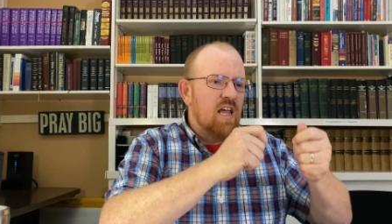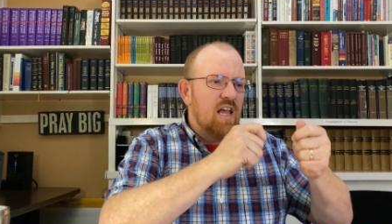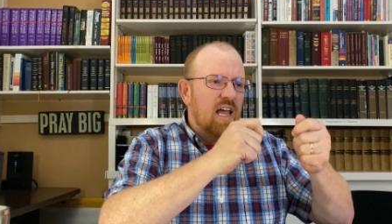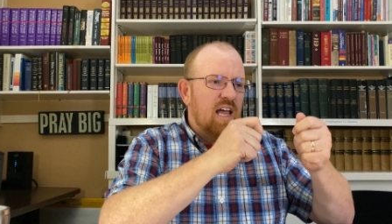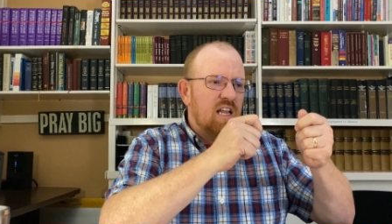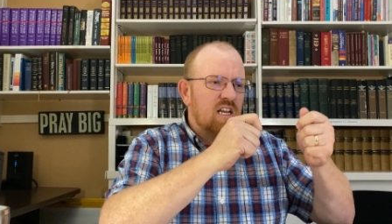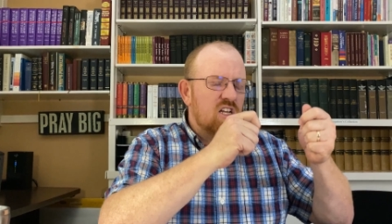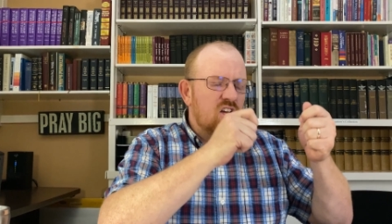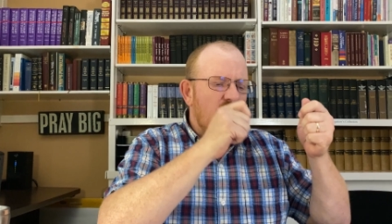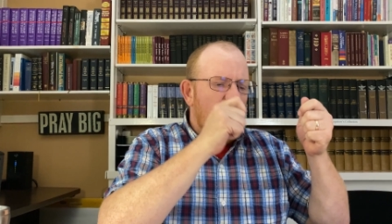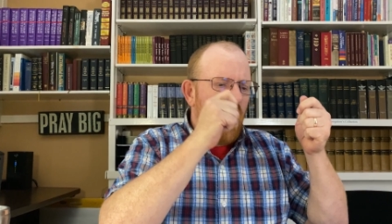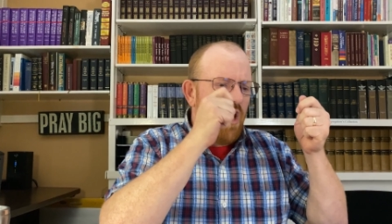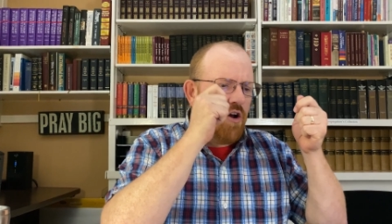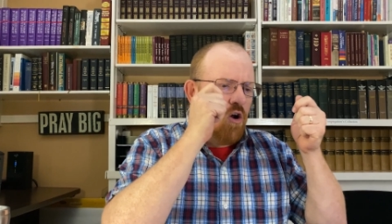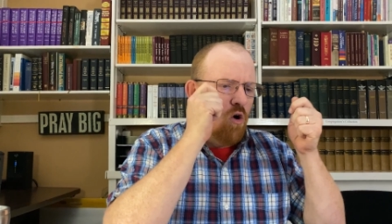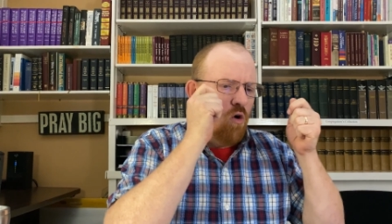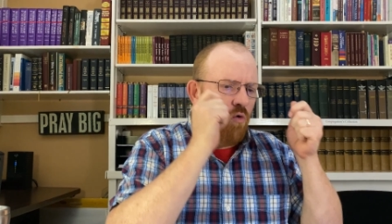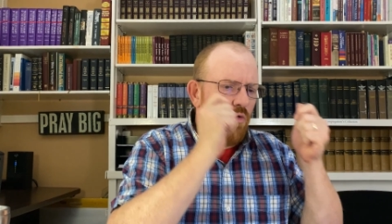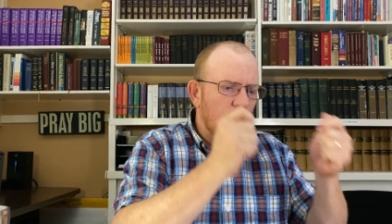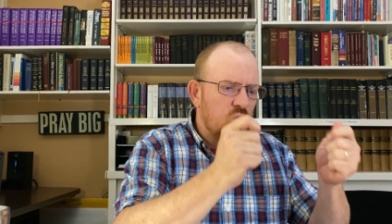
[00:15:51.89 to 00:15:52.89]
and God
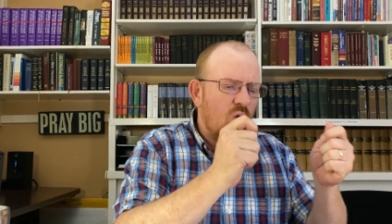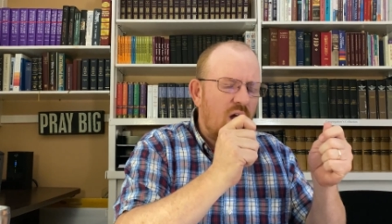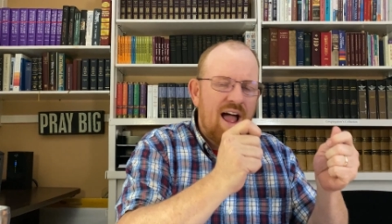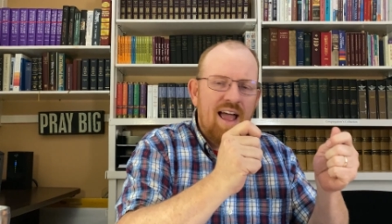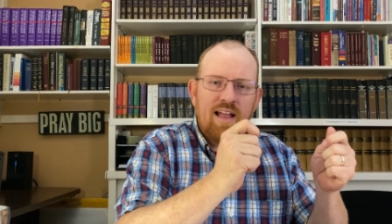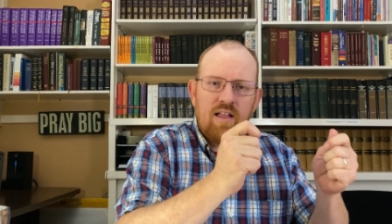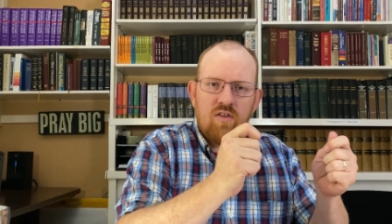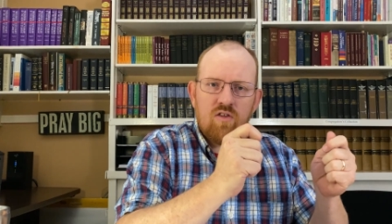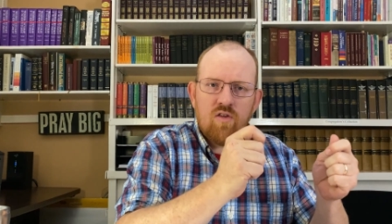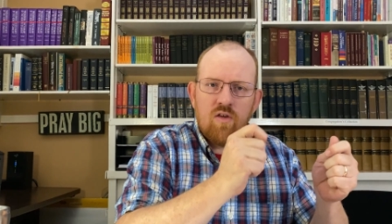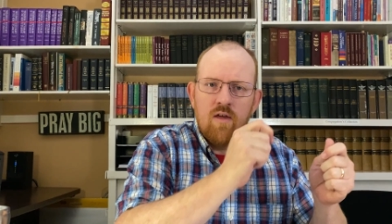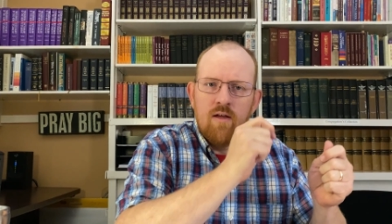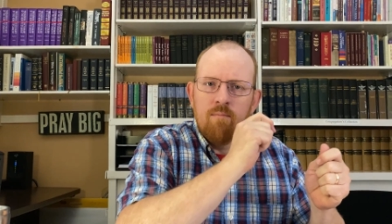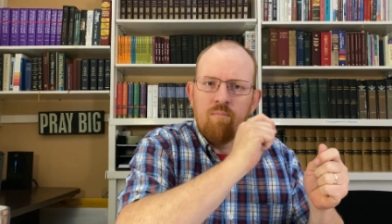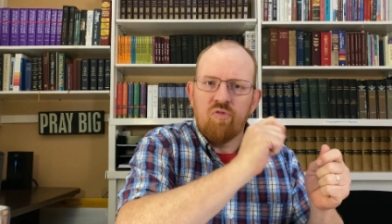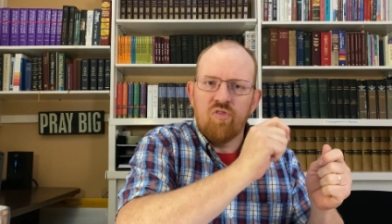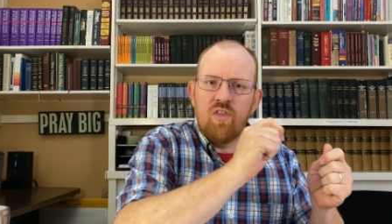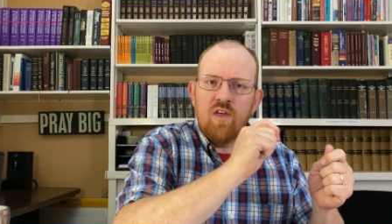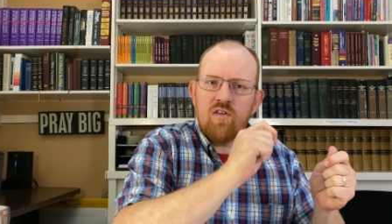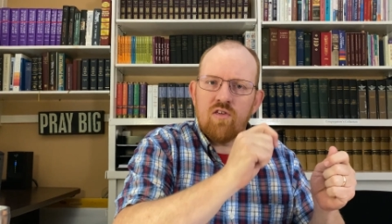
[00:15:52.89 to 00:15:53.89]
writes
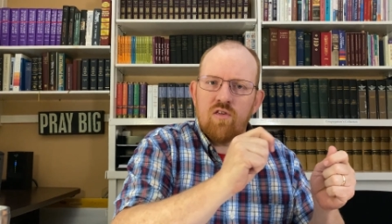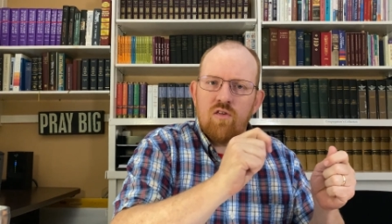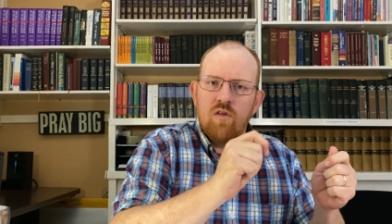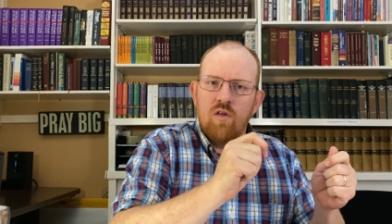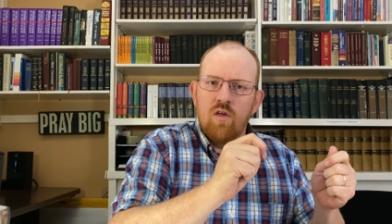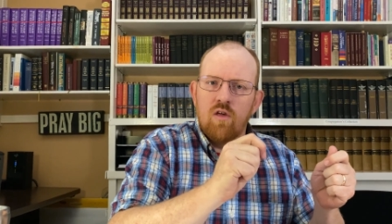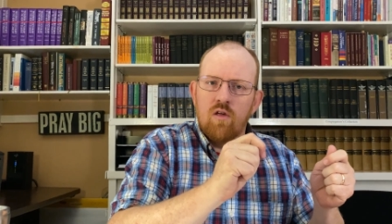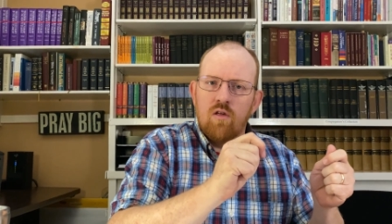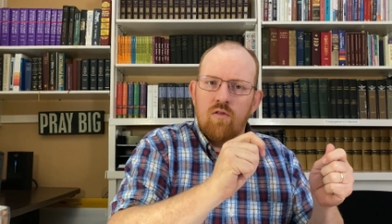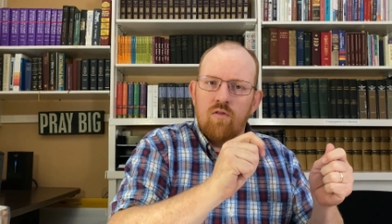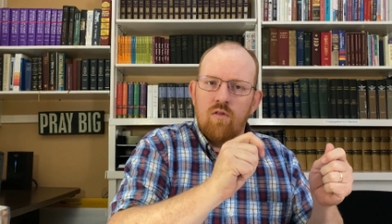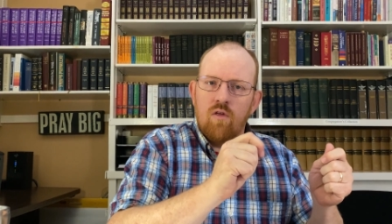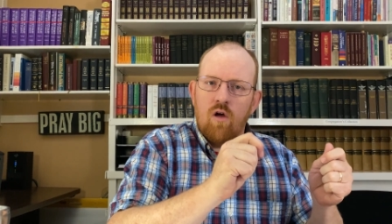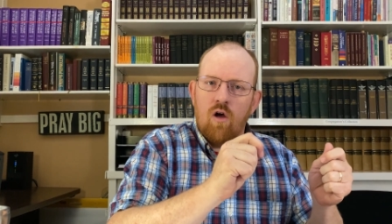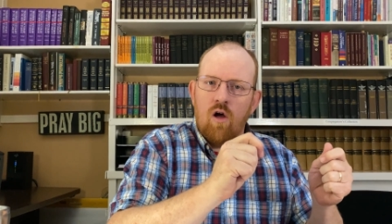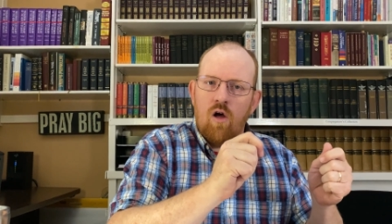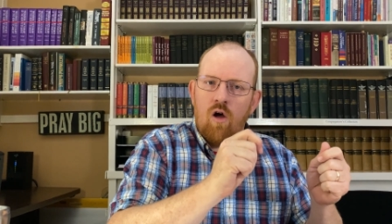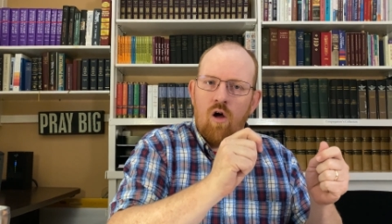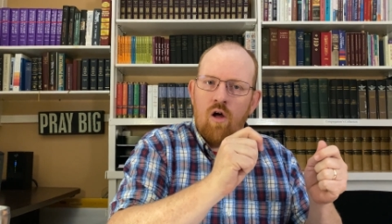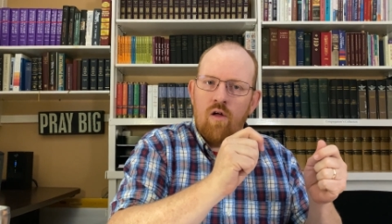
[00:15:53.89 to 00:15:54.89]
this
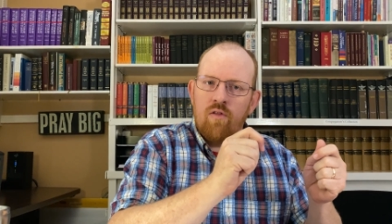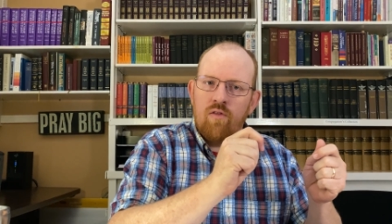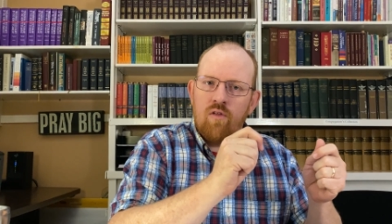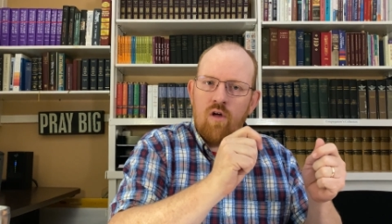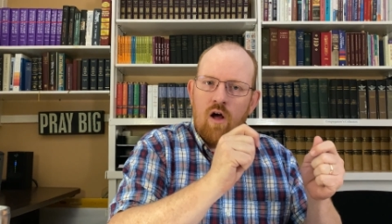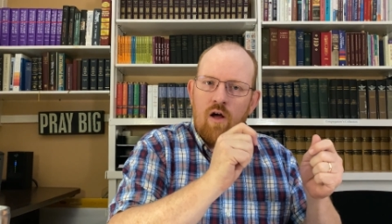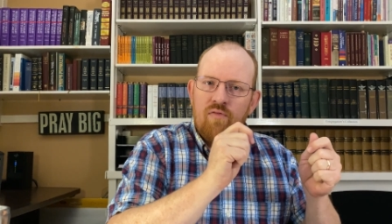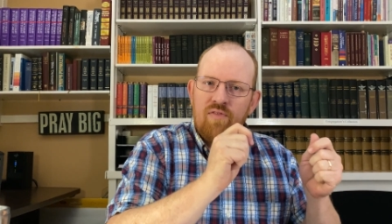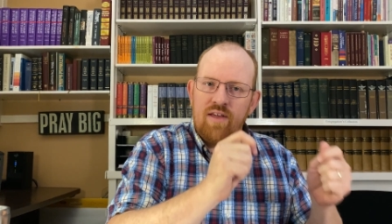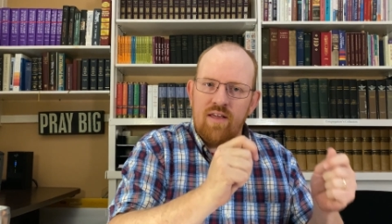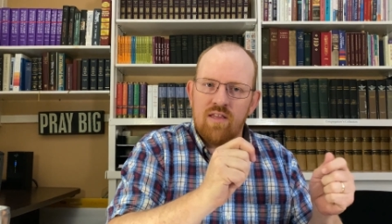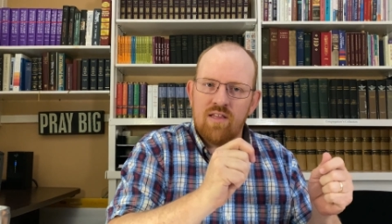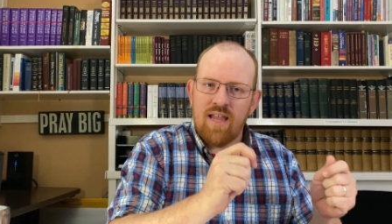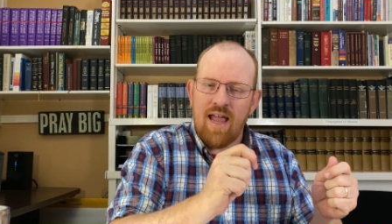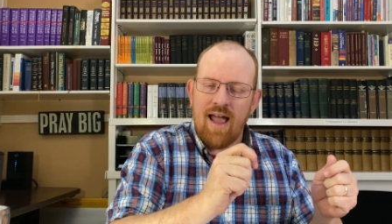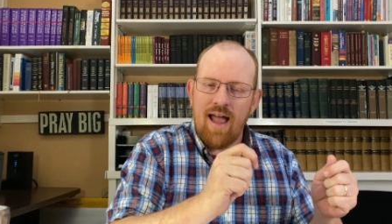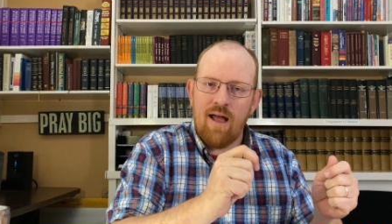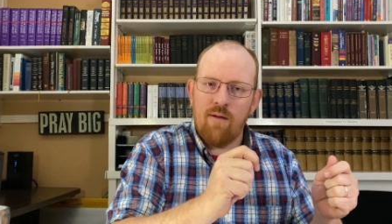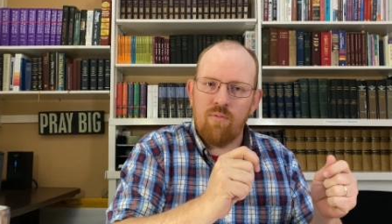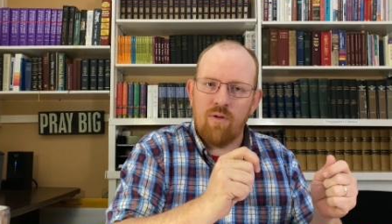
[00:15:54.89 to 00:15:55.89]
on, on these
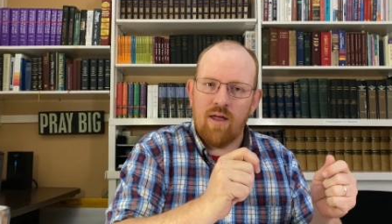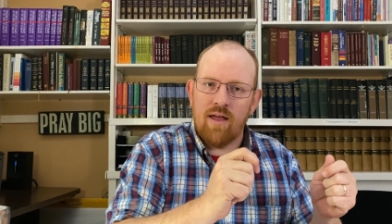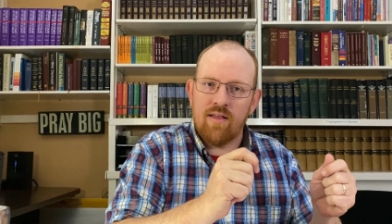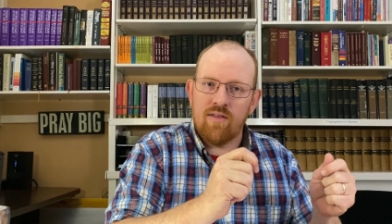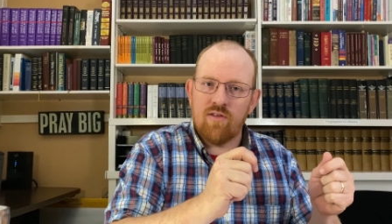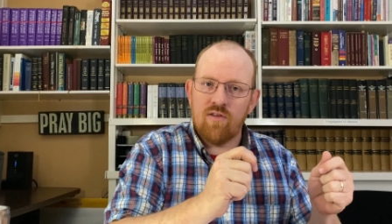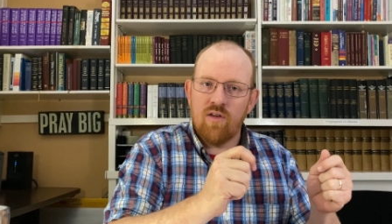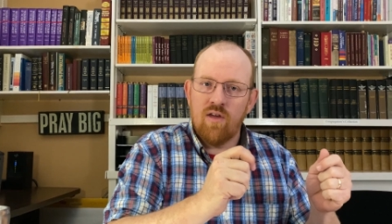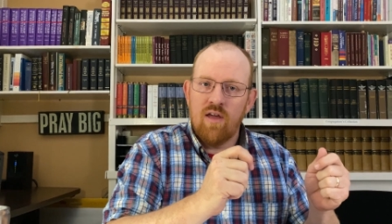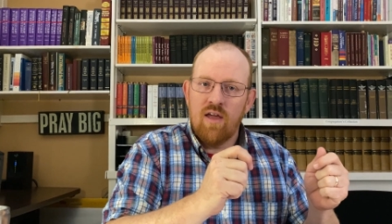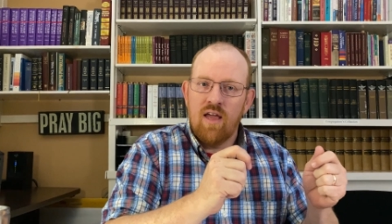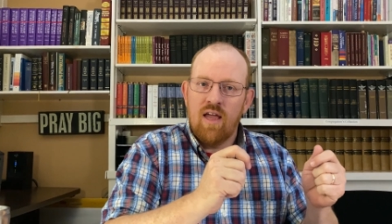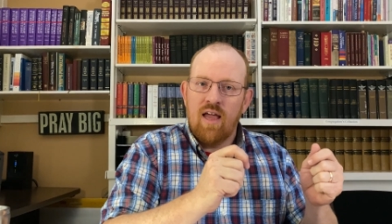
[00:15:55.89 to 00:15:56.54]
tablets.